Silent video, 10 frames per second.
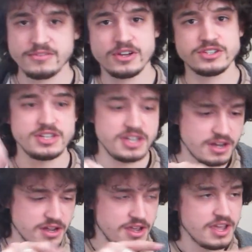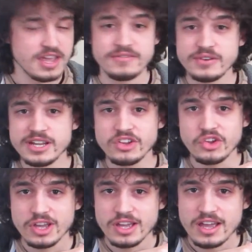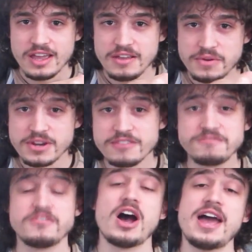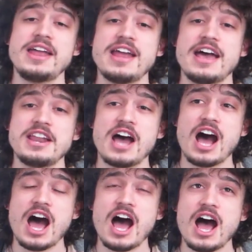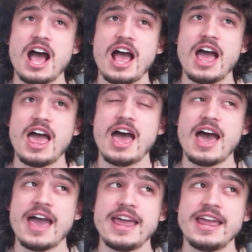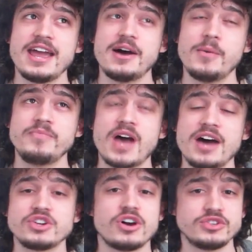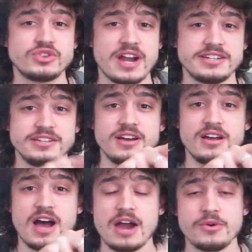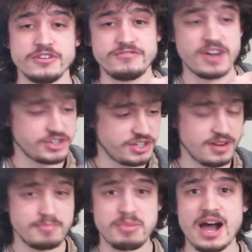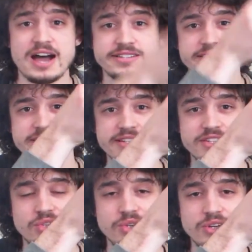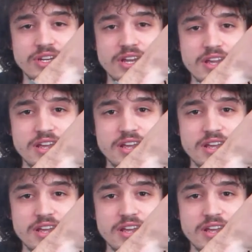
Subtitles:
version here, if we define an uncontracted higher order function and pass it to